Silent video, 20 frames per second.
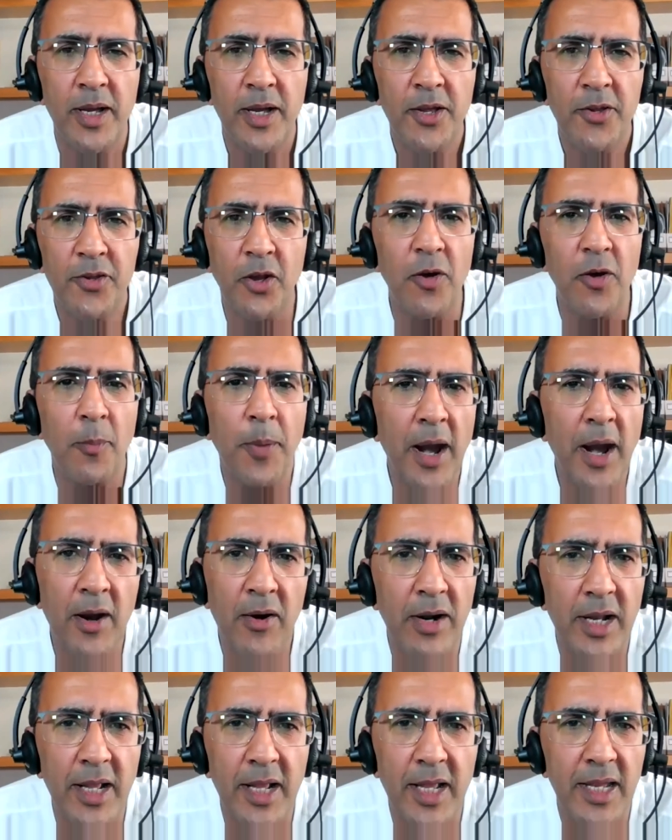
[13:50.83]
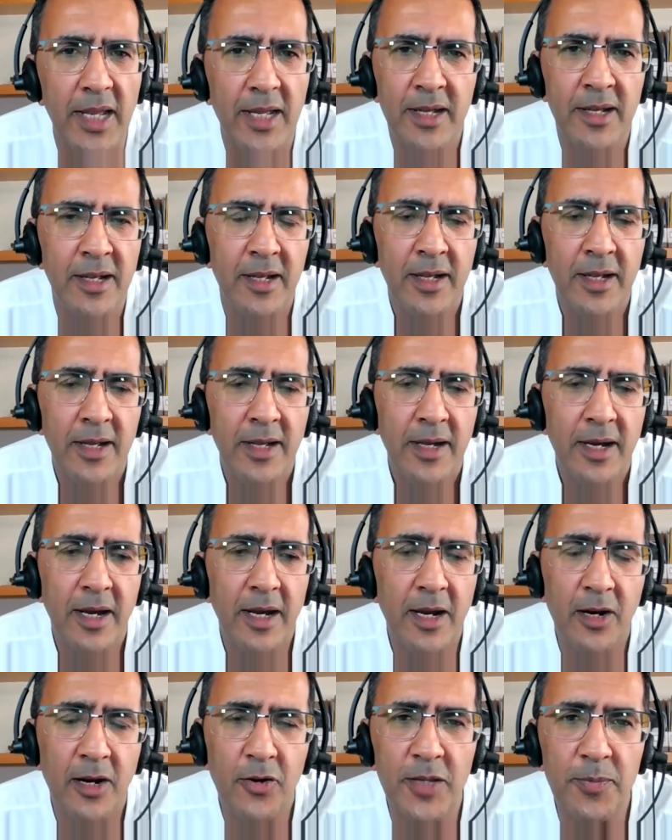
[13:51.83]
So apparently,
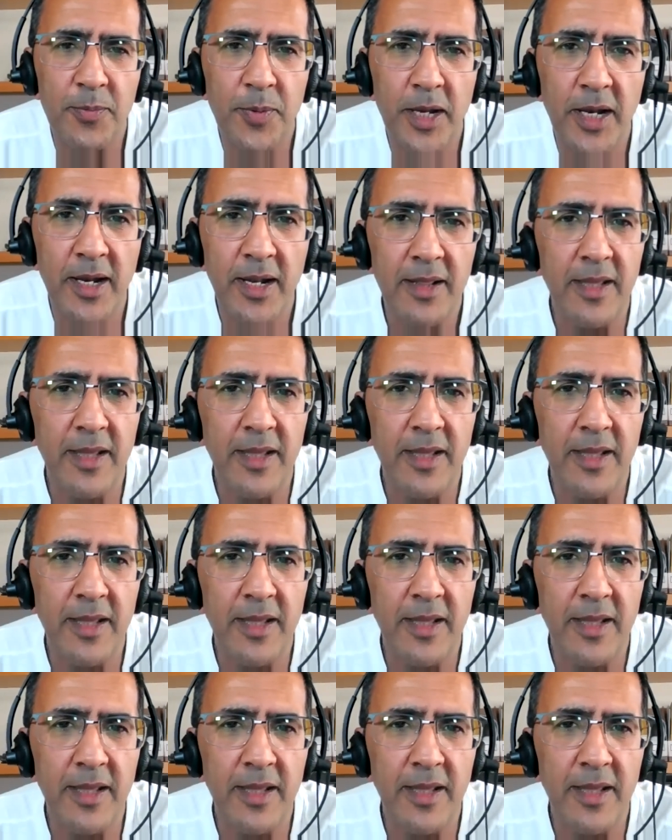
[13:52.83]
uh, Crispin,